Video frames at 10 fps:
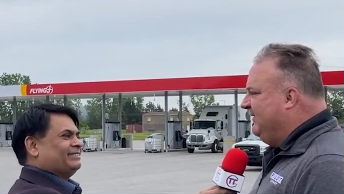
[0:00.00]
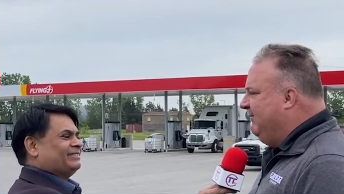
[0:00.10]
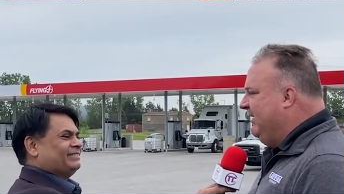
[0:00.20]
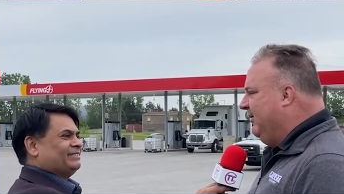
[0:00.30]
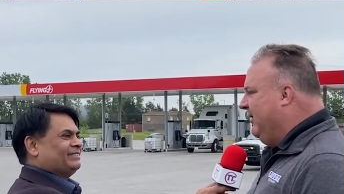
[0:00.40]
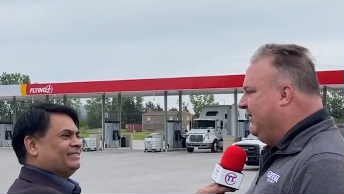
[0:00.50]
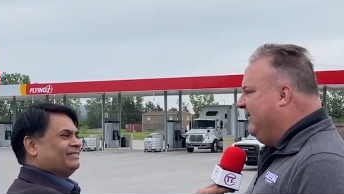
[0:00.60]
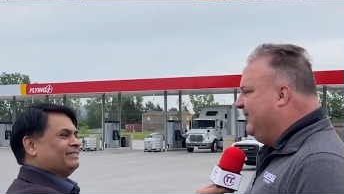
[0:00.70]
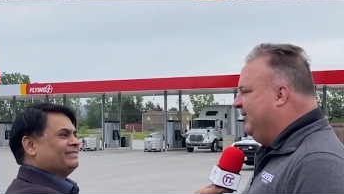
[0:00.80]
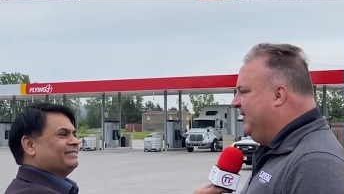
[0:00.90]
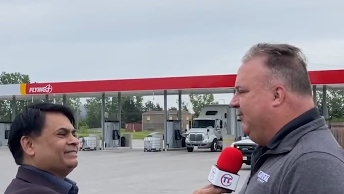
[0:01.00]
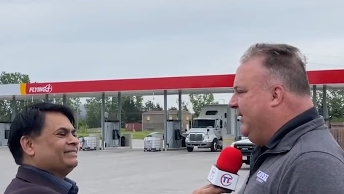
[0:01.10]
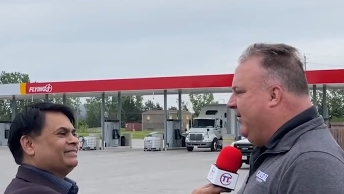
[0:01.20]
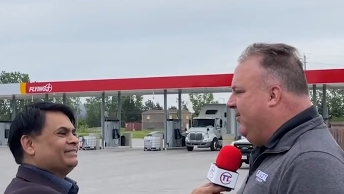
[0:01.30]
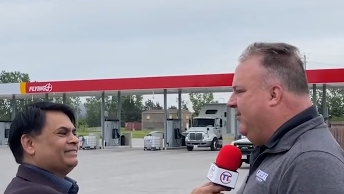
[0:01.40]
Speaker 1: and meet a lot of customers that we
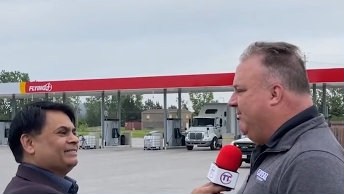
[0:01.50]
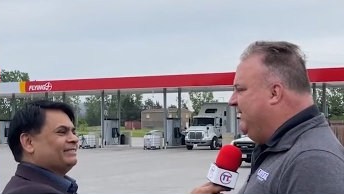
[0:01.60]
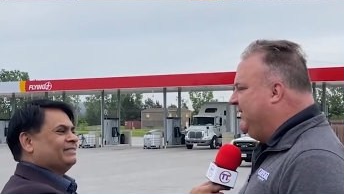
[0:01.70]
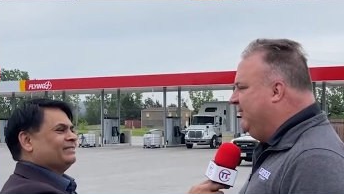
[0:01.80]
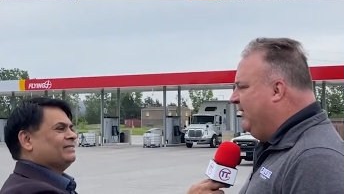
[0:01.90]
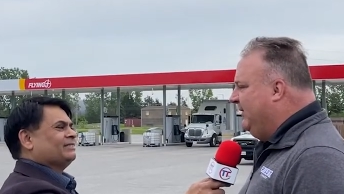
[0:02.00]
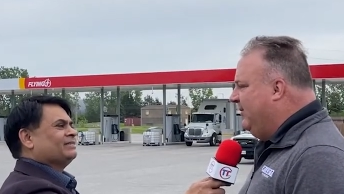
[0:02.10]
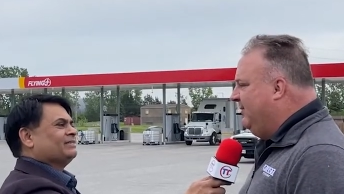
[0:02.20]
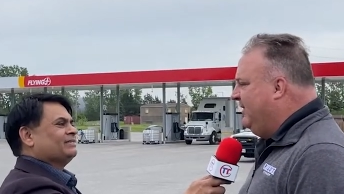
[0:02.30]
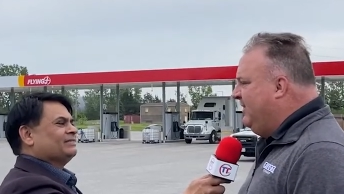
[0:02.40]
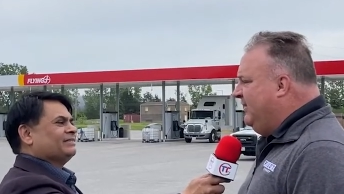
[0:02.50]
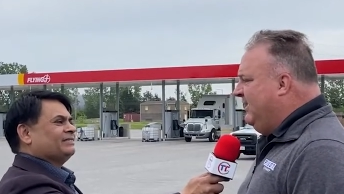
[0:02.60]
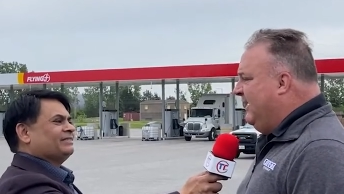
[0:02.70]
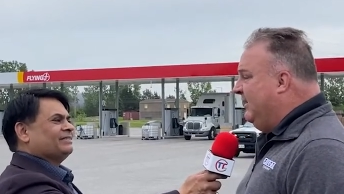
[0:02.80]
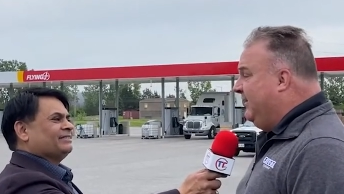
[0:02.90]
know and meet some we don't
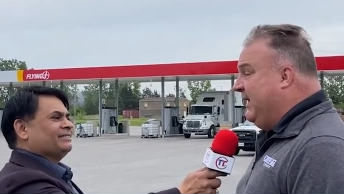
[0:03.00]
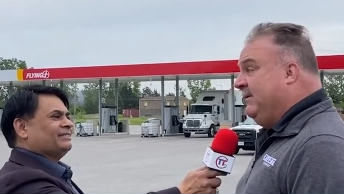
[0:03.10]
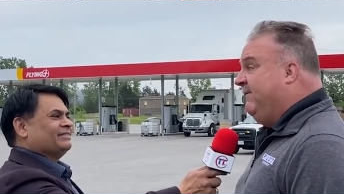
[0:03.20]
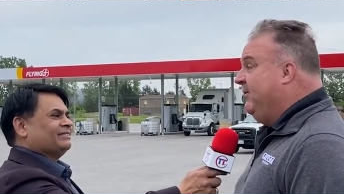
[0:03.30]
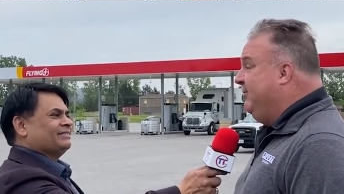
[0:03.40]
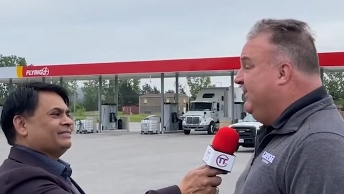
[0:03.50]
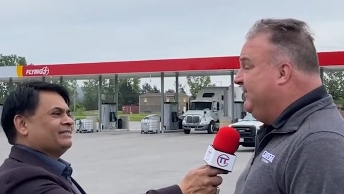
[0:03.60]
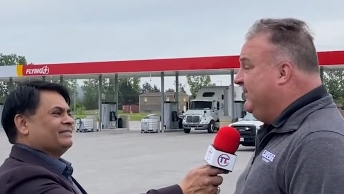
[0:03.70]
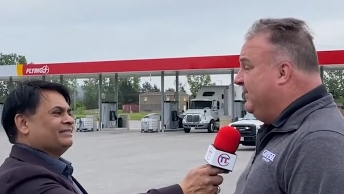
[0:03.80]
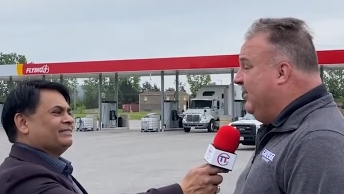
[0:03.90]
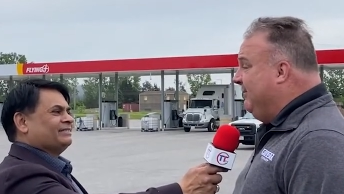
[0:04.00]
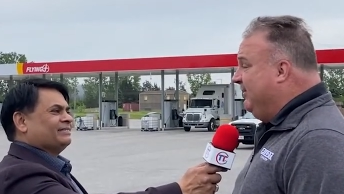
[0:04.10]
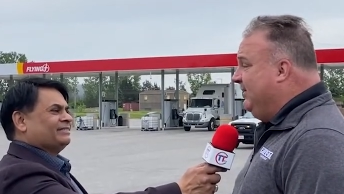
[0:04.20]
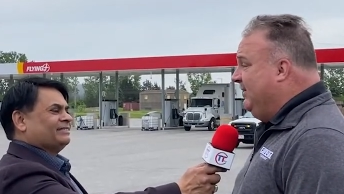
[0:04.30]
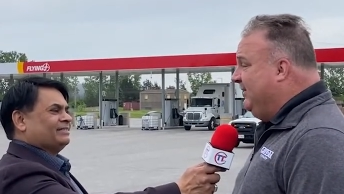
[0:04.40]
and thank them for their business and the
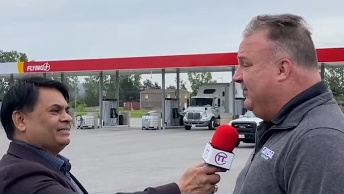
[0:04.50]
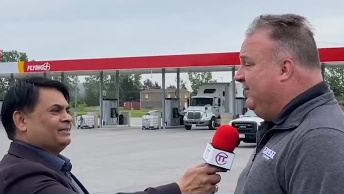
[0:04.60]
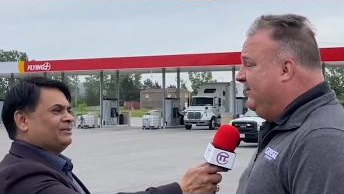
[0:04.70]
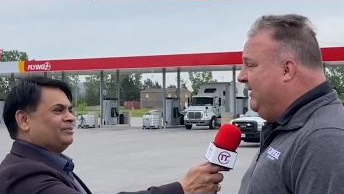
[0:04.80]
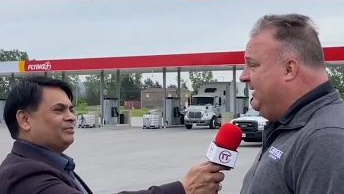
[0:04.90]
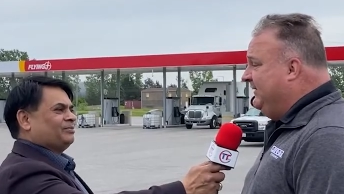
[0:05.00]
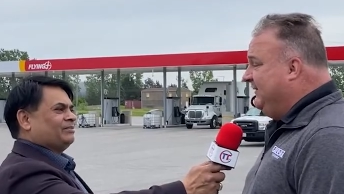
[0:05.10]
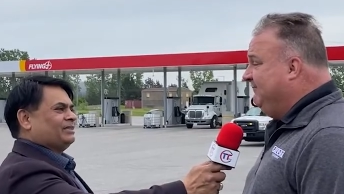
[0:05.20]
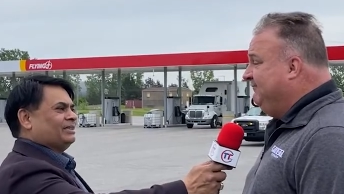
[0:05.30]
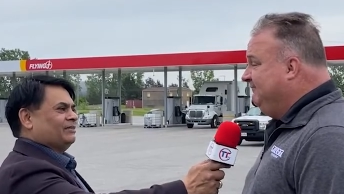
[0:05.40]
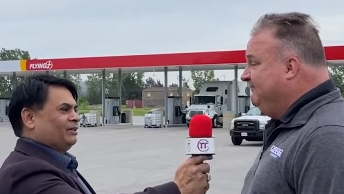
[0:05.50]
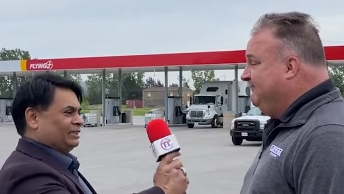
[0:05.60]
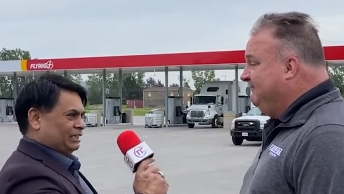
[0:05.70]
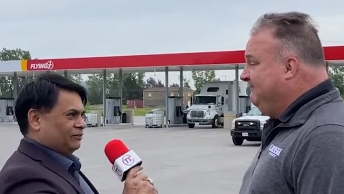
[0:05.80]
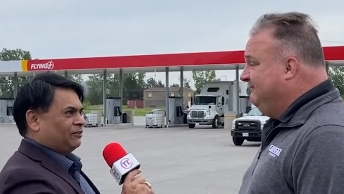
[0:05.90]
opportunity to serve their needs.
Speaker 2: Well,
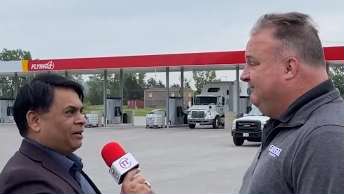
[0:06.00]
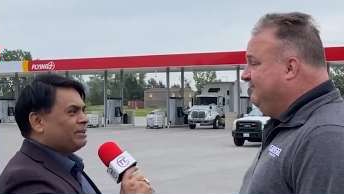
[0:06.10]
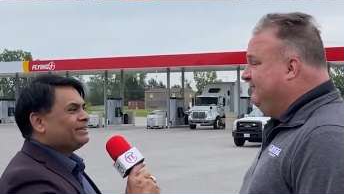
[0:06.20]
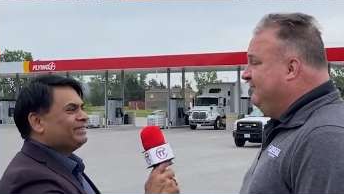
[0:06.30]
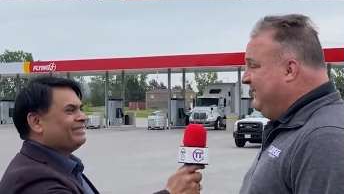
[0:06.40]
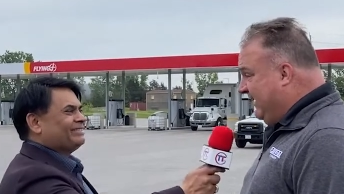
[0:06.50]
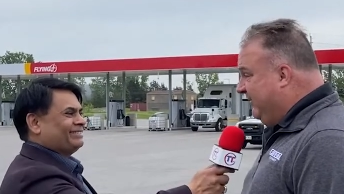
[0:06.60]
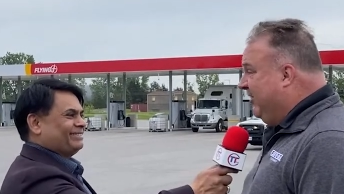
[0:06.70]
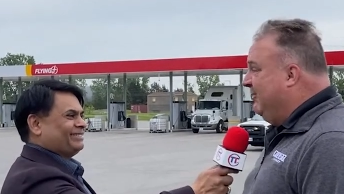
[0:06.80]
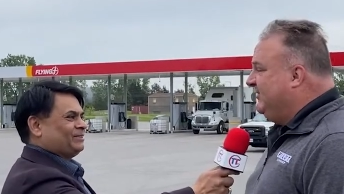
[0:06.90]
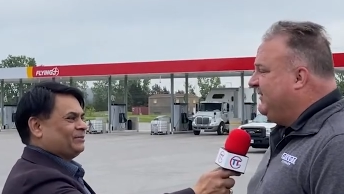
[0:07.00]
thank you for coming.
Speaker 1: Thank you very much for